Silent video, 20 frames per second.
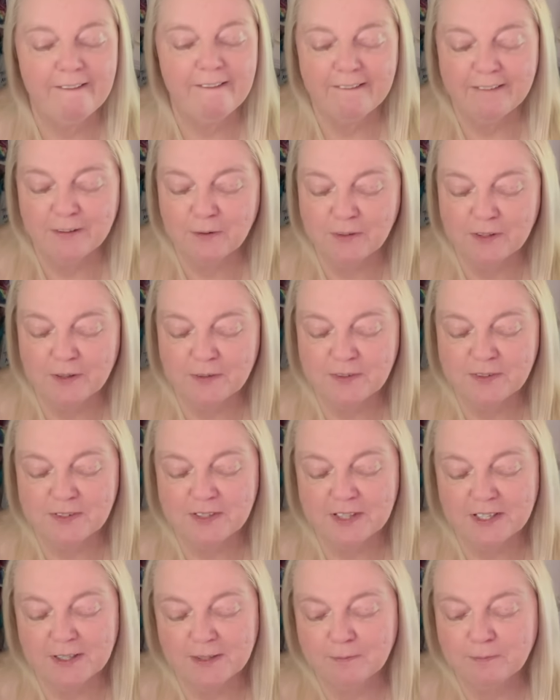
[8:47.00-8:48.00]
All those
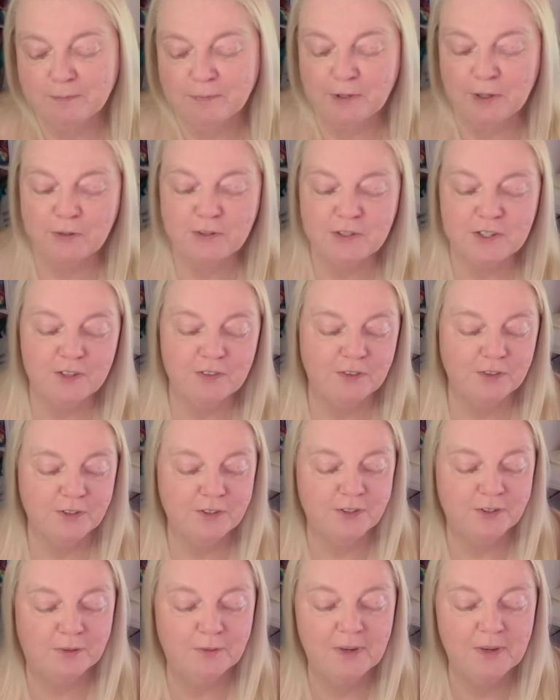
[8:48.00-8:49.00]
uh, beautiful
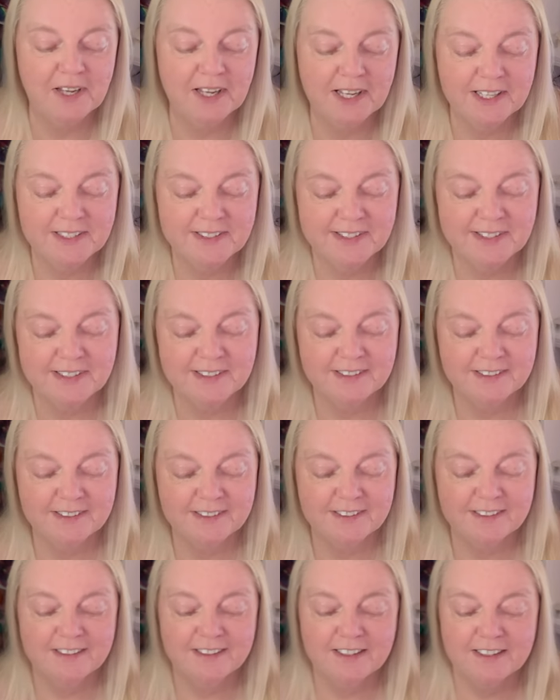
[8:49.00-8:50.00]
squares.
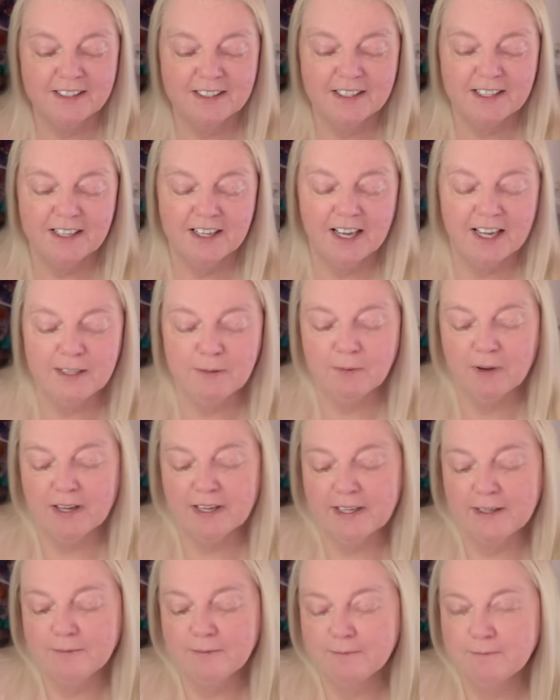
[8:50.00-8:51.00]
Anyway,